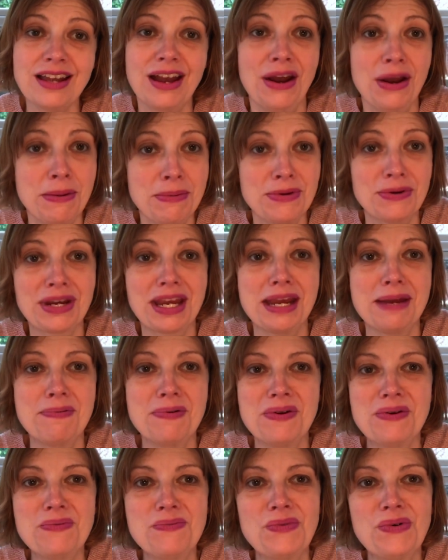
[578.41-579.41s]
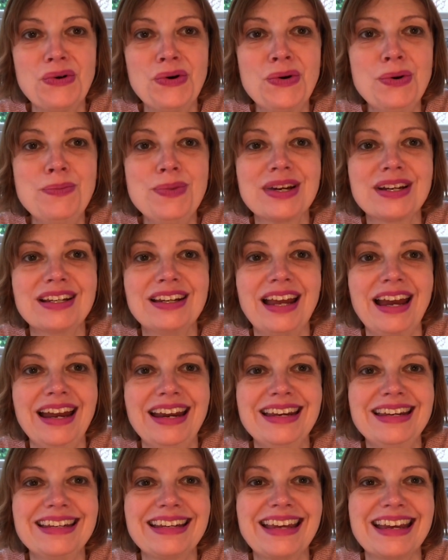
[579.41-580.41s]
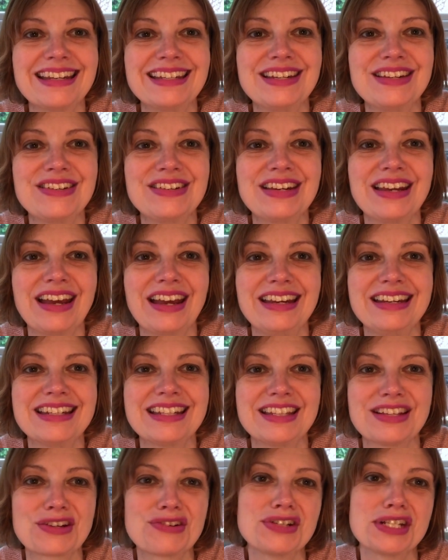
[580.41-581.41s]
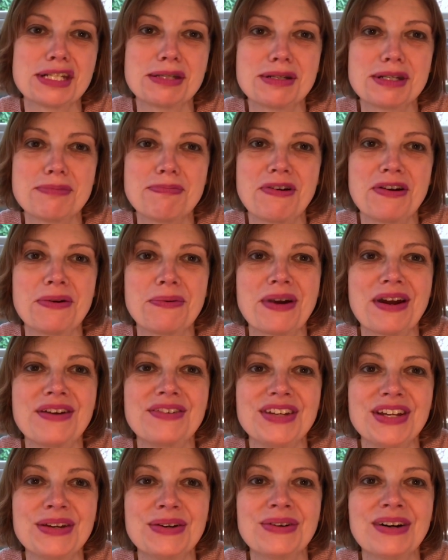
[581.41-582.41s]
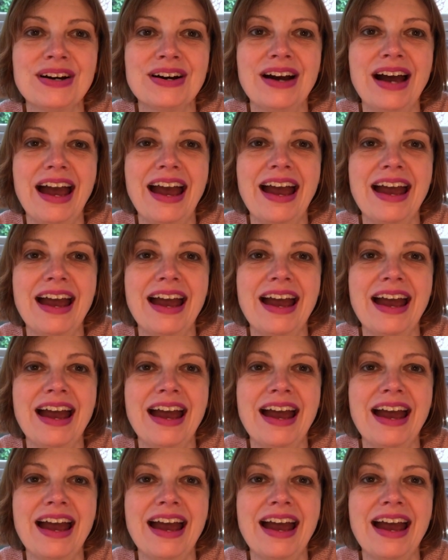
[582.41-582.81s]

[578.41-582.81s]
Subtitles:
Hope you're keeping warm and getting into the Christmas spirit wherever you are,